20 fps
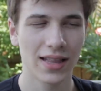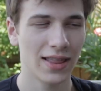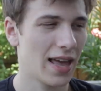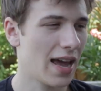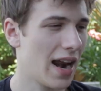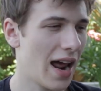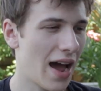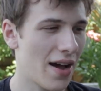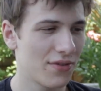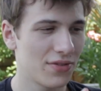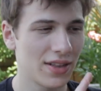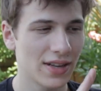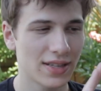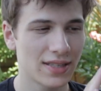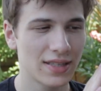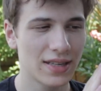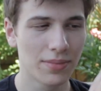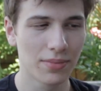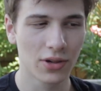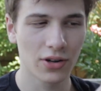that have this
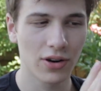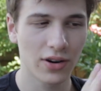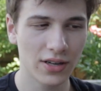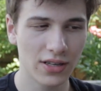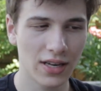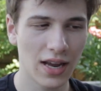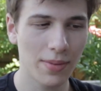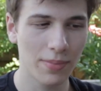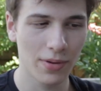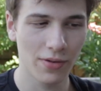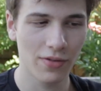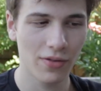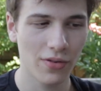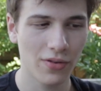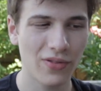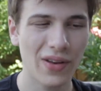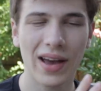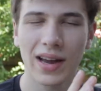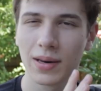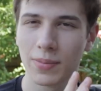similar type of
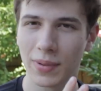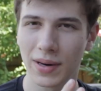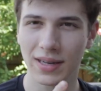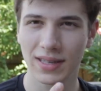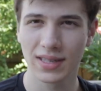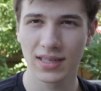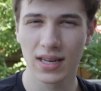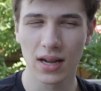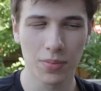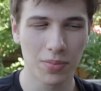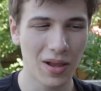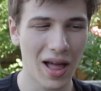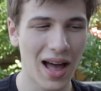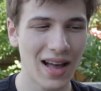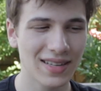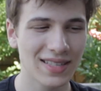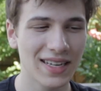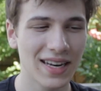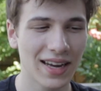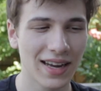effect, but it's still
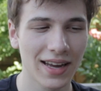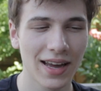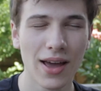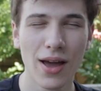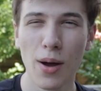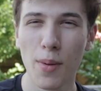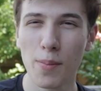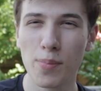plastic.